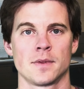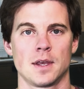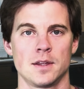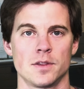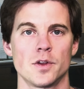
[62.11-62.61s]

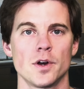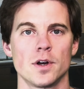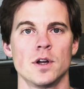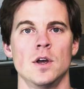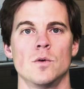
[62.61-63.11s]
And then
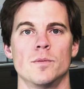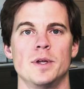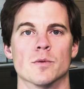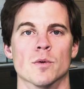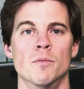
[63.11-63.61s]
third would
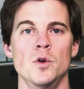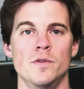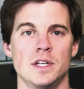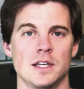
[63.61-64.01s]
be removing